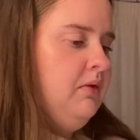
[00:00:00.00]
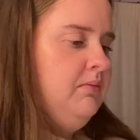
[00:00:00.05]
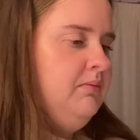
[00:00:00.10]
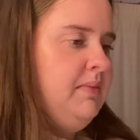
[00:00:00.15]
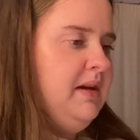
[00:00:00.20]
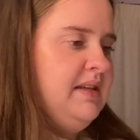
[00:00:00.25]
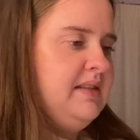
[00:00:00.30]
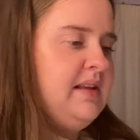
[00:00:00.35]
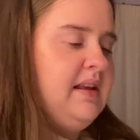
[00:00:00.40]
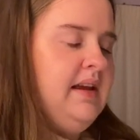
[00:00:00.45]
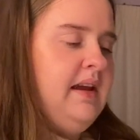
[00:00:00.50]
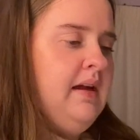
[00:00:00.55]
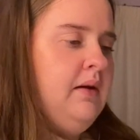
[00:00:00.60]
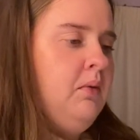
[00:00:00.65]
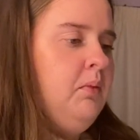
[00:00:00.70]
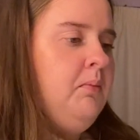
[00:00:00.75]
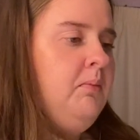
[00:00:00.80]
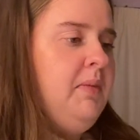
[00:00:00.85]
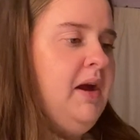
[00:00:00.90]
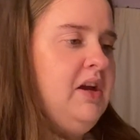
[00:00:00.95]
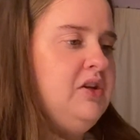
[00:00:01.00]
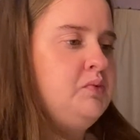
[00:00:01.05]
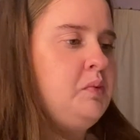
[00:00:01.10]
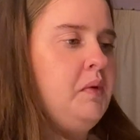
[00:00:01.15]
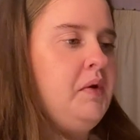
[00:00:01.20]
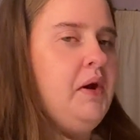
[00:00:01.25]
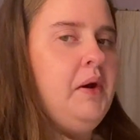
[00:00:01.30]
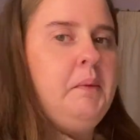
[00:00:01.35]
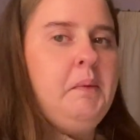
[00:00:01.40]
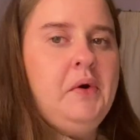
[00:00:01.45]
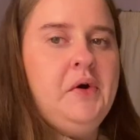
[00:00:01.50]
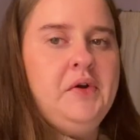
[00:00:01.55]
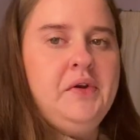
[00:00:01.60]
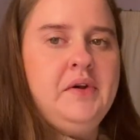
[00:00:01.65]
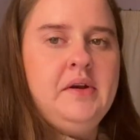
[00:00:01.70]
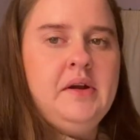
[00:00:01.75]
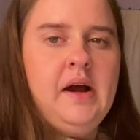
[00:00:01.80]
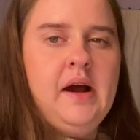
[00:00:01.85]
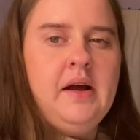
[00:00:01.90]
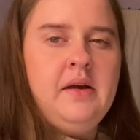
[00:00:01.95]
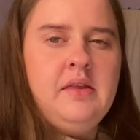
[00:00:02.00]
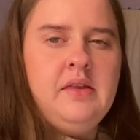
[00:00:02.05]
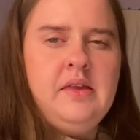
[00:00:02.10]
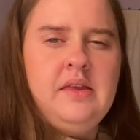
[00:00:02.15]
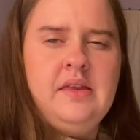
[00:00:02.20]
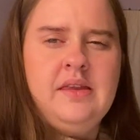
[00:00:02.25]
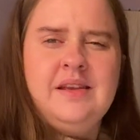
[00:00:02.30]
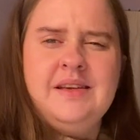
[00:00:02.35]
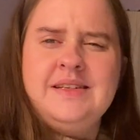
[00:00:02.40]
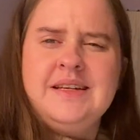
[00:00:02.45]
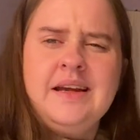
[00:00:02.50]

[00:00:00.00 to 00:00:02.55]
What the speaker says: basically page 101. Did